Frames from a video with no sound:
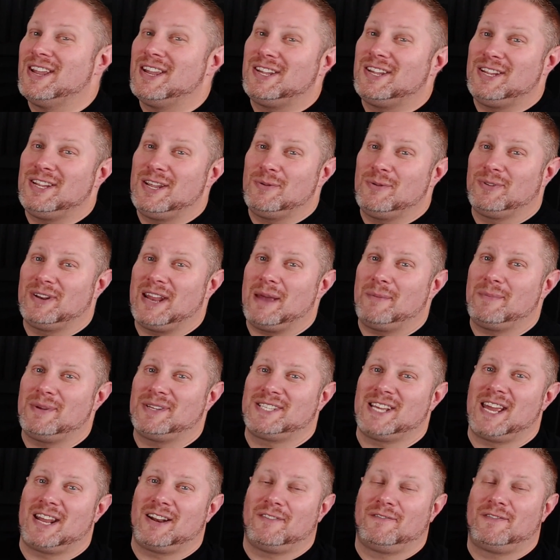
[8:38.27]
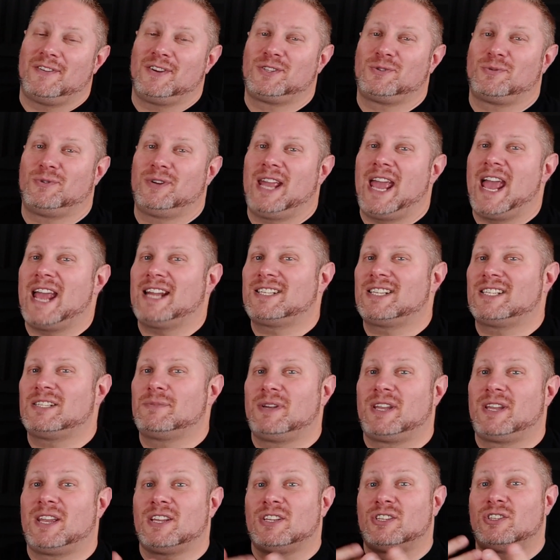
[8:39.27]
You will not miss out on future reactions
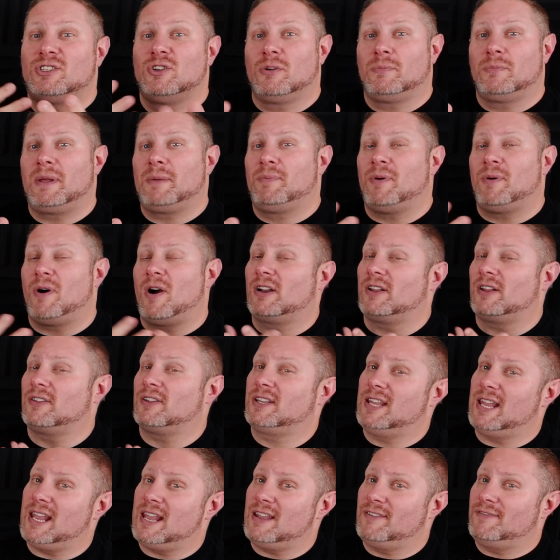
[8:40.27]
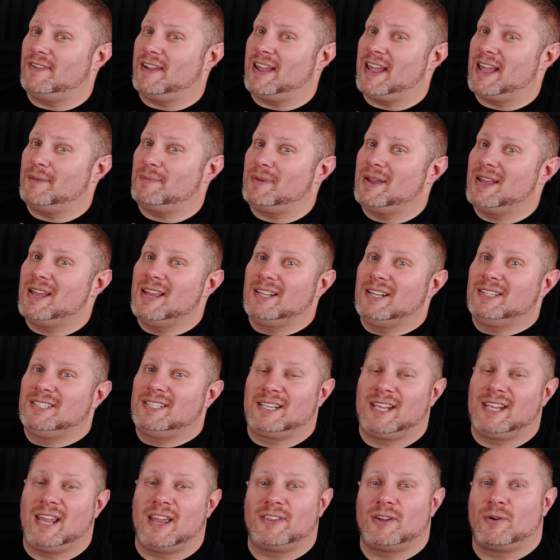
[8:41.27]
because you'll be part of the King fam.
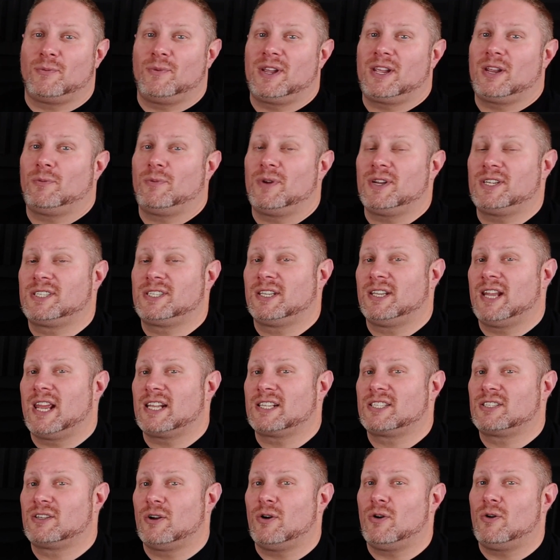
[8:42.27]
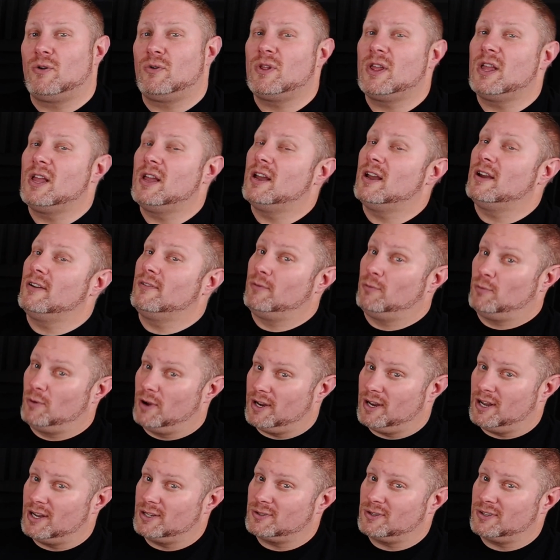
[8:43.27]
Together we can reach the next goal of
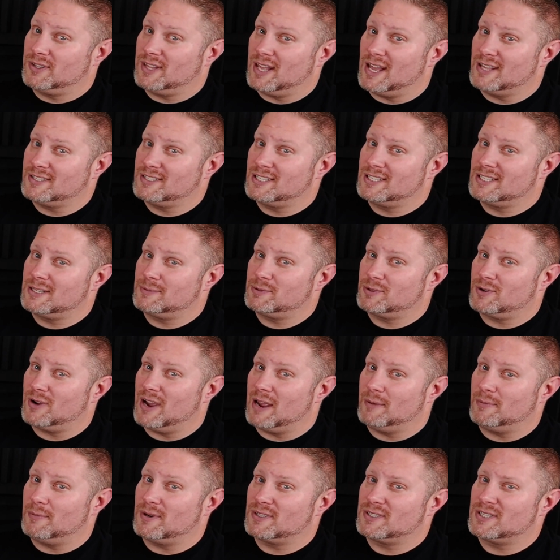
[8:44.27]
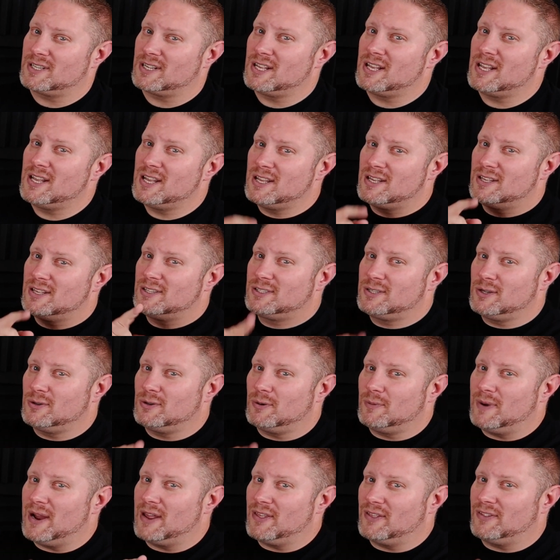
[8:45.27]
100,000 subscribers
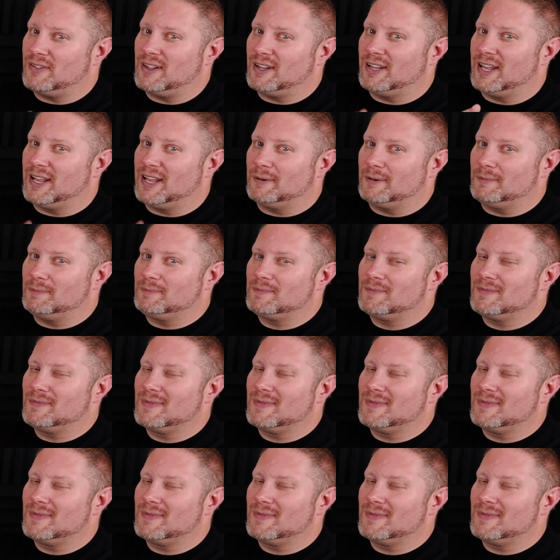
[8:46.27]
sooner rather than later.